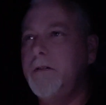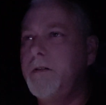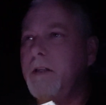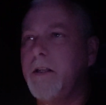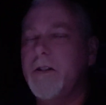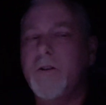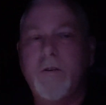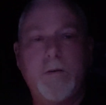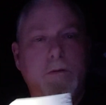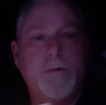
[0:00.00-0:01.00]
Just
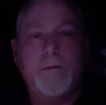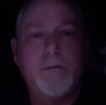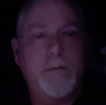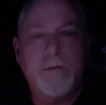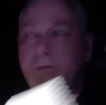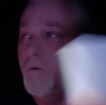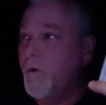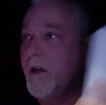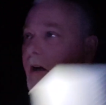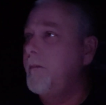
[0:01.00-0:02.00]

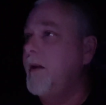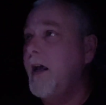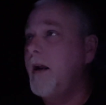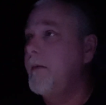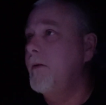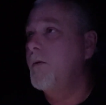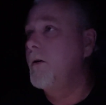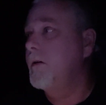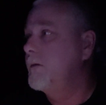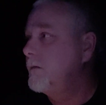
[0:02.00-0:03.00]
quick update. I mean,
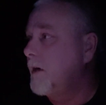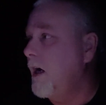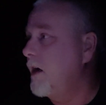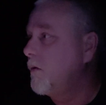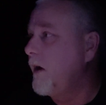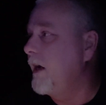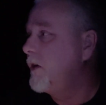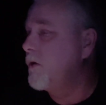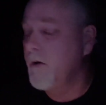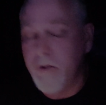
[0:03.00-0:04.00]
we're on our way to
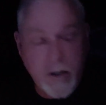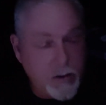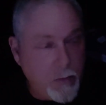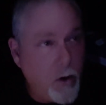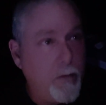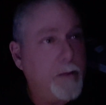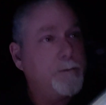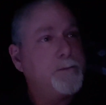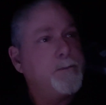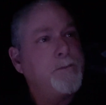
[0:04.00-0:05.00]
Georgia at the moment.
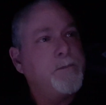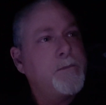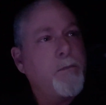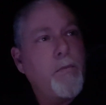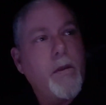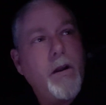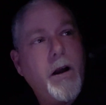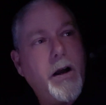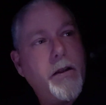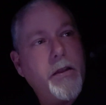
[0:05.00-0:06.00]

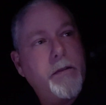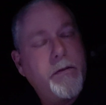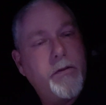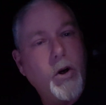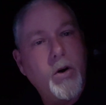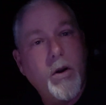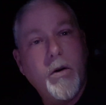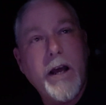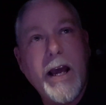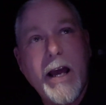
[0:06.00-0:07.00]
The third
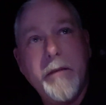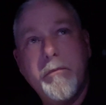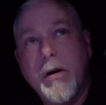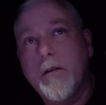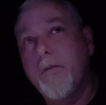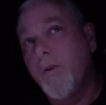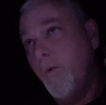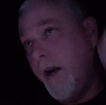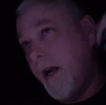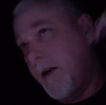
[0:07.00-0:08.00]
load I had booked for the
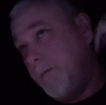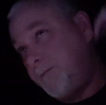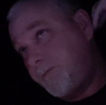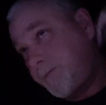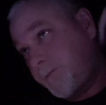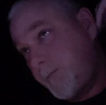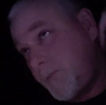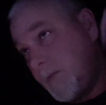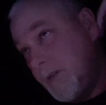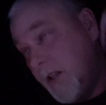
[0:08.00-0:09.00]
week
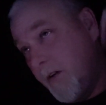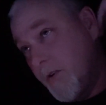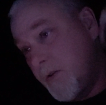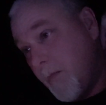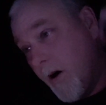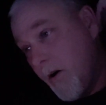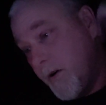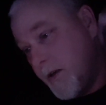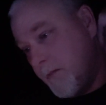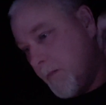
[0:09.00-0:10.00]
delivers tomorrow,
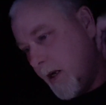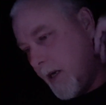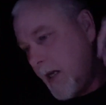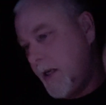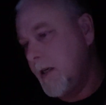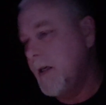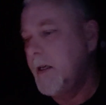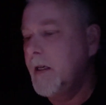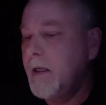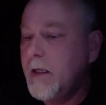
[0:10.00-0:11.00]
which is Monday.
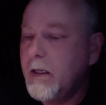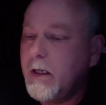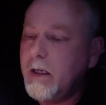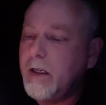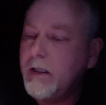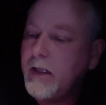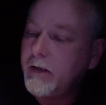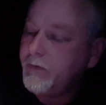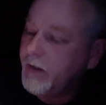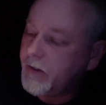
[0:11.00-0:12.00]
That'll
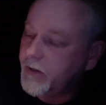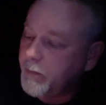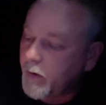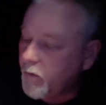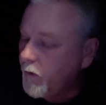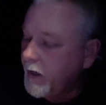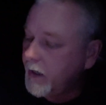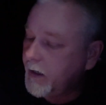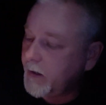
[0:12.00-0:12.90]
finish up our week.